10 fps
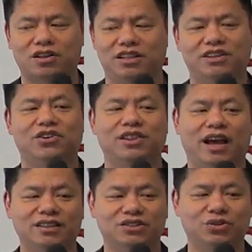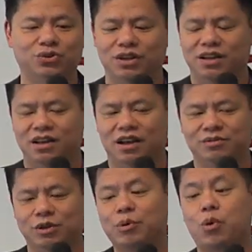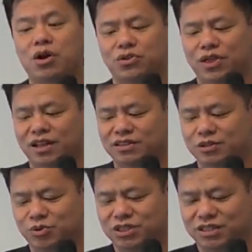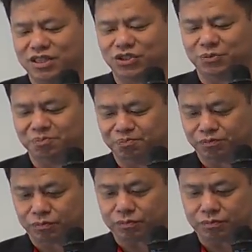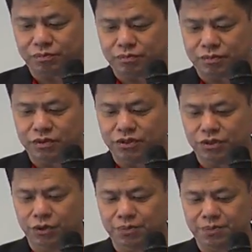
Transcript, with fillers: clear on that. So, um, I'm gonna walk through that in this presentation. So,